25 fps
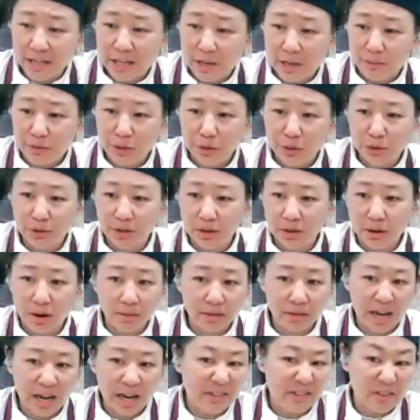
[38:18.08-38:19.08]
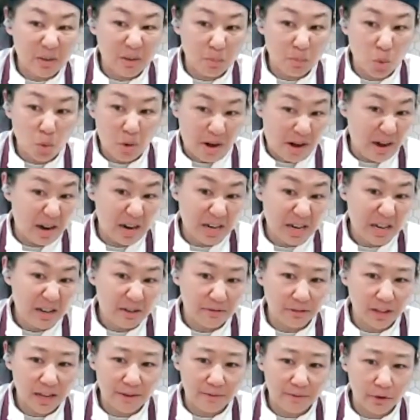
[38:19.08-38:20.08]
gives you kind of a more
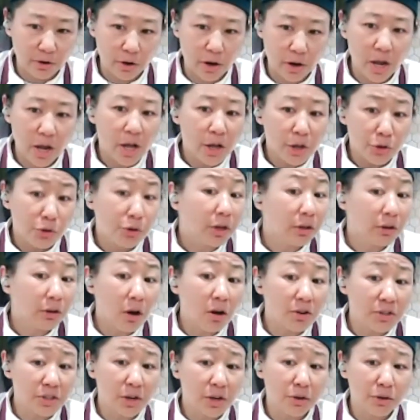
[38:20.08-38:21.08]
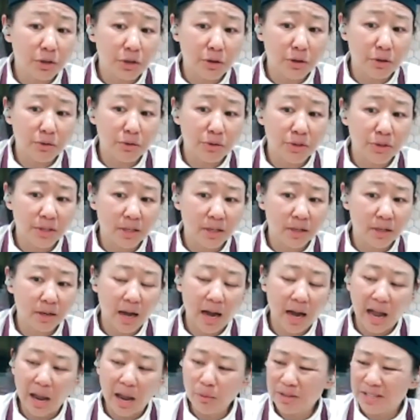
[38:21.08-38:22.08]
nutty flavor. You can also use,
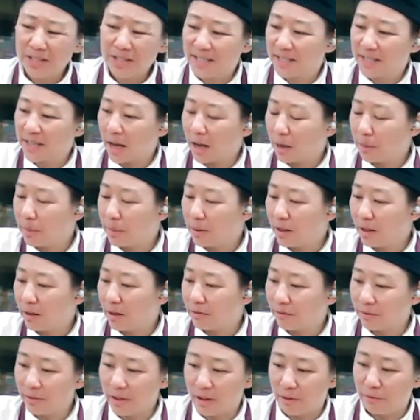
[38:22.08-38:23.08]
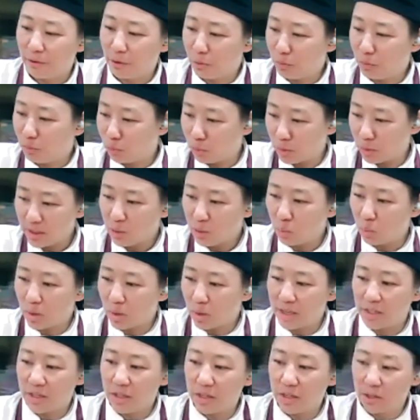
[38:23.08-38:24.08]
I would sub, if you really
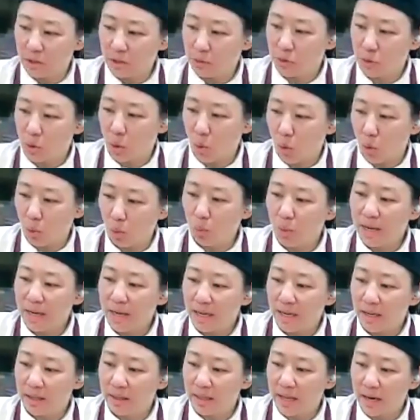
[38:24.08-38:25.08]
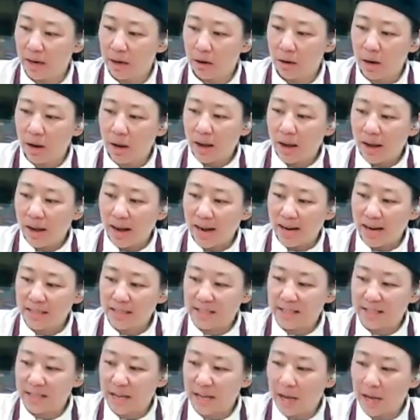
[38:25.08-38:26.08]
wanted to use whole wheat in there,
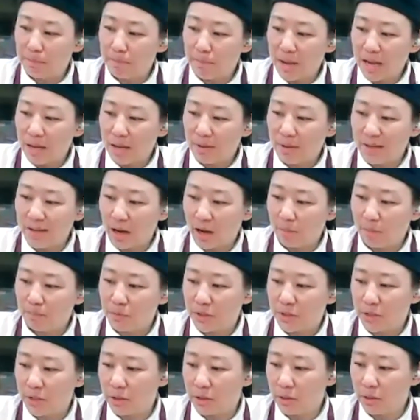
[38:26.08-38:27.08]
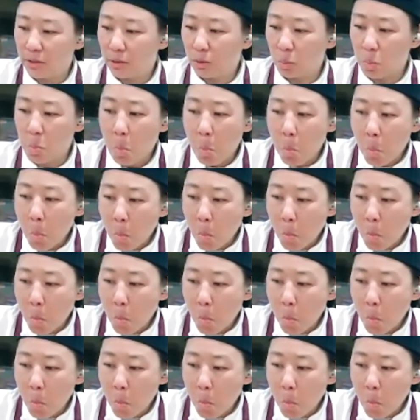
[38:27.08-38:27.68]
I'd sub maybe up to